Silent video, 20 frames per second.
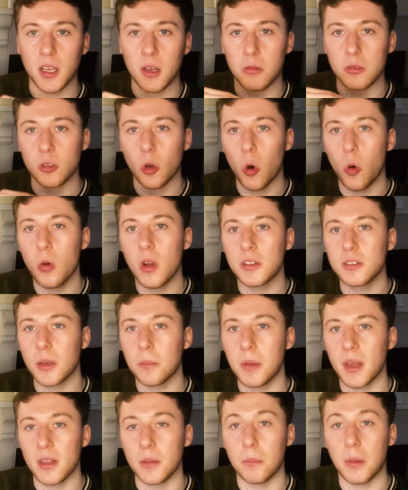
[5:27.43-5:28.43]
It was all
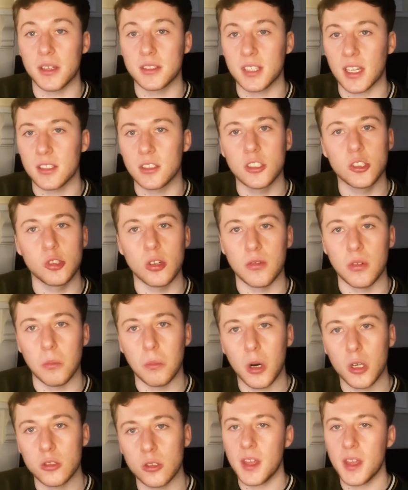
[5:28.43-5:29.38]
underpinned by data-driven models.